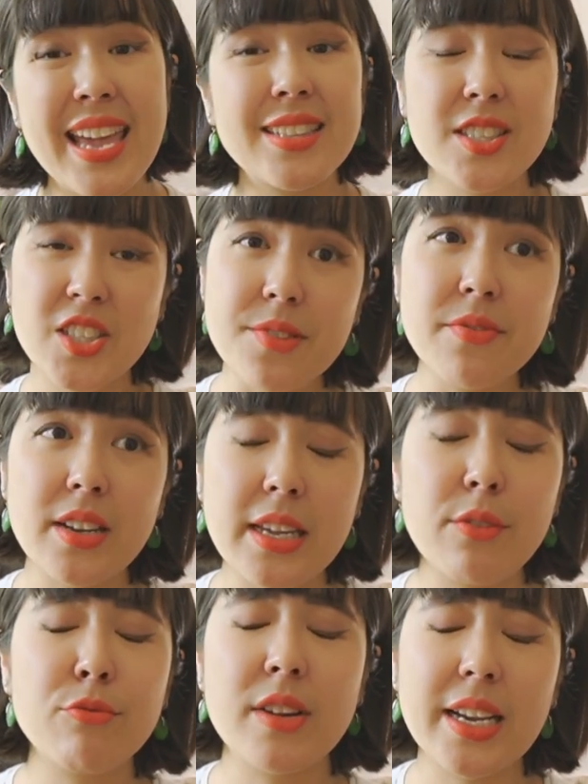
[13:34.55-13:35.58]
it's
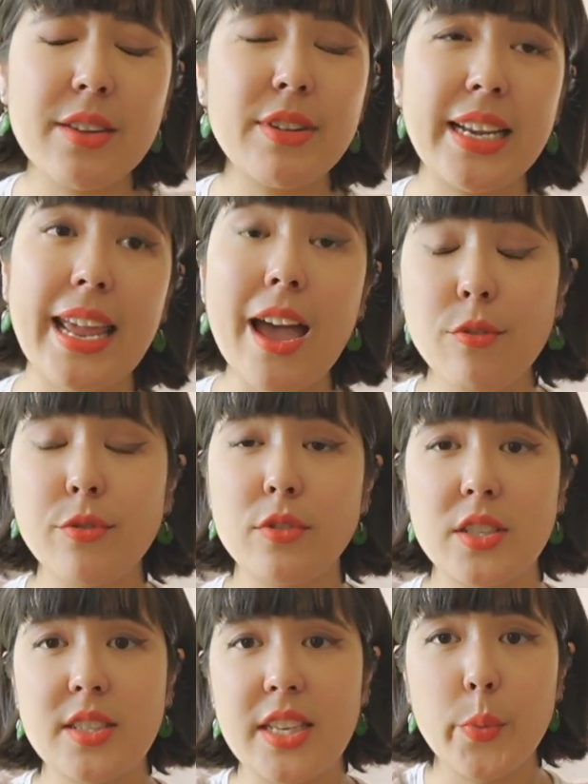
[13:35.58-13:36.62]
generally really, really helpful
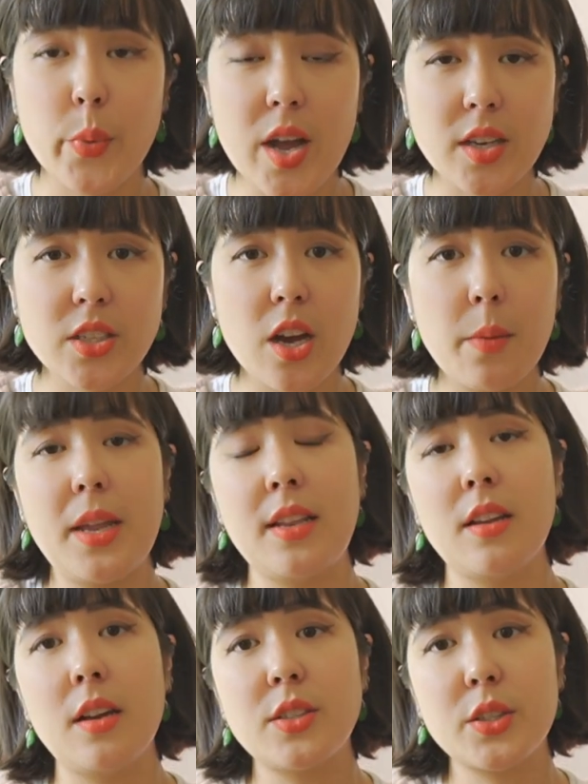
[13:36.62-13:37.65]
to see it worked up
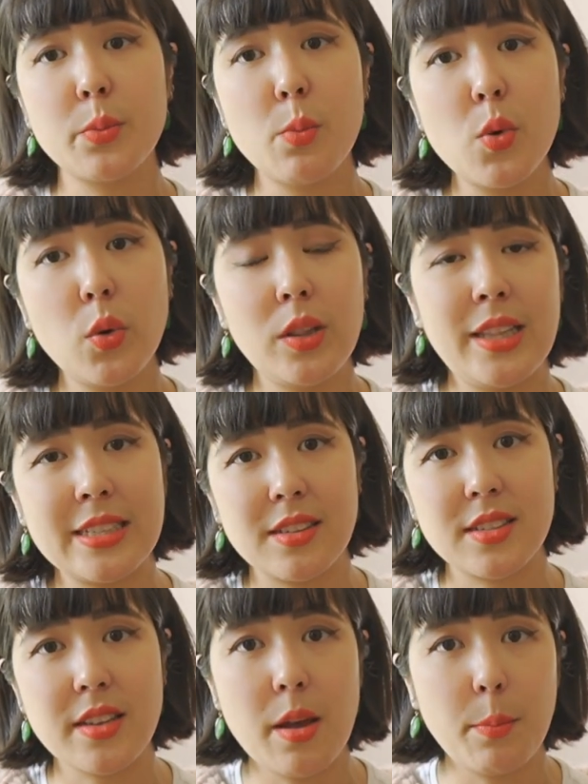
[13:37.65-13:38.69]
in a small
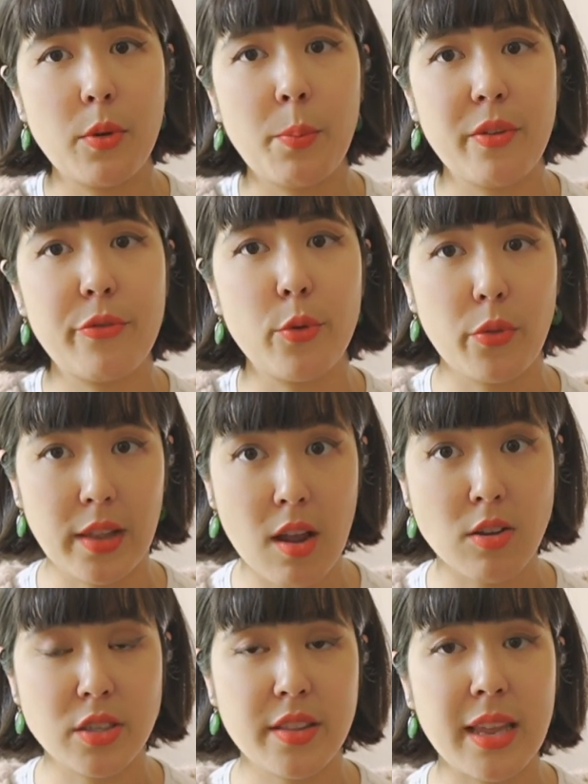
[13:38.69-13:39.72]
little sample before the
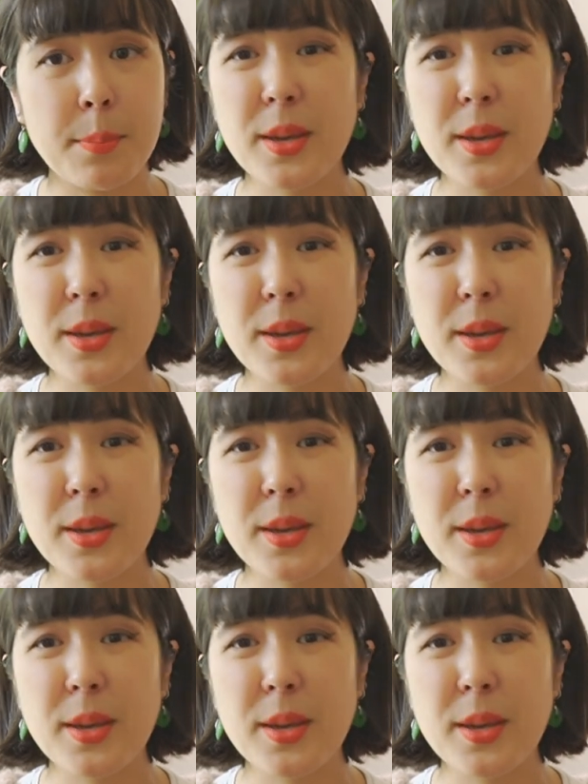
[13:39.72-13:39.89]
large thing,